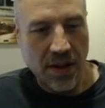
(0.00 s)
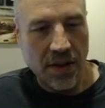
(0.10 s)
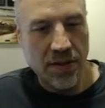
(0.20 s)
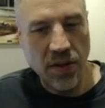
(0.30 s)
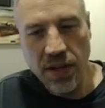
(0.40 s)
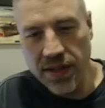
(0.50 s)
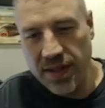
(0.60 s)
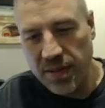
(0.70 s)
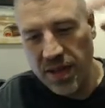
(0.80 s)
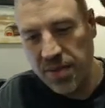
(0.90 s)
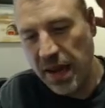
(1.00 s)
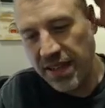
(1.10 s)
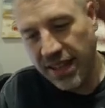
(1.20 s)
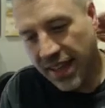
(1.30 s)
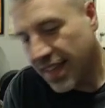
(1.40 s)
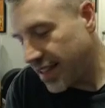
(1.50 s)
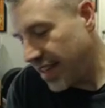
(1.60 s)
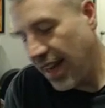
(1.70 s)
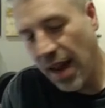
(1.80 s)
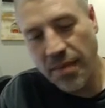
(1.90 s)
So this is just basically a
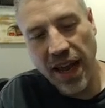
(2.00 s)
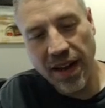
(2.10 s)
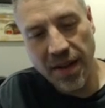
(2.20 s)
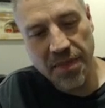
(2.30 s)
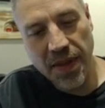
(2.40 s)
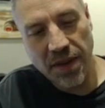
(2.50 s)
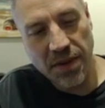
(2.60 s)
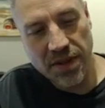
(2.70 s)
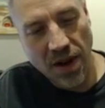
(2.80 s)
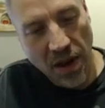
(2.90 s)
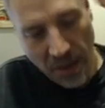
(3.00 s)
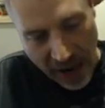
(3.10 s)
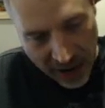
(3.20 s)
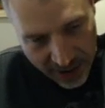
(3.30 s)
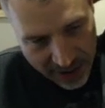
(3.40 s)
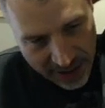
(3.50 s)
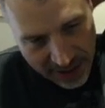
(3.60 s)
scene I made up that was all about